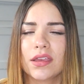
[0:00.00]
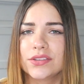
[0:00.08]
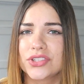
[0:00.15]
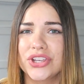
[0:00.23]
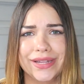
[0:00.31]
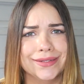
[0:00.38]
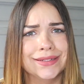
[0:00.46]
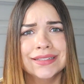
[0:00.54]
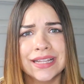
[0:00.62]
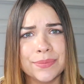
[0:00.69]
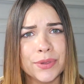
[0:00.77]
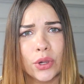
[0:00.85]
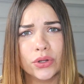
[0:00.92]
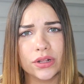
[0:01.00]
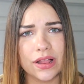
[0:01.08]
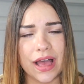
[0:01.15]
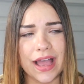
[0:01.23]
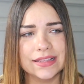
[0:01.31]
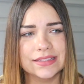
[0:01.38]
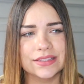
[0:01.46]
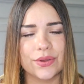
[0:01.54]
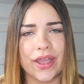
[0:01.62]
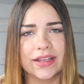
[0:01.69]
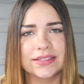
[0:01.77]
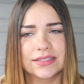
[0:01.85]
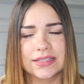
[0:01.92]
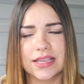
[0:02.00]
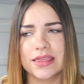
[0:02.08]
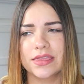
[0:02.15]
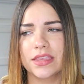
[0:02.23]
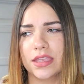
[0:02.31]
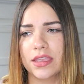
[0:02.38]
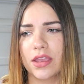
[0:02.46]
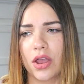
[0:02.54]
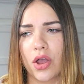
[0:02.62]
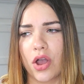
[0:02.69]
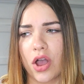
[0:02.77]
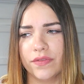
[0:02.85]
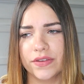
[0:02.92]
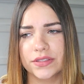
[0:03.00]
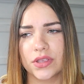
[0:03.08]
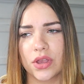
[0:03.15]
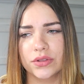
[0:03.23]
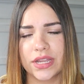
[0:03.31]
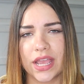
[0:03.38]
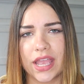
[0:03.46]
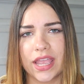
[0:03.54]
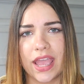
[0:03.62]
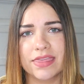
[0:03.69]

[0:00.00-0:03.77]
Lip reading: So yeah, they didn't let me go to class, so I had to sit in the office all day,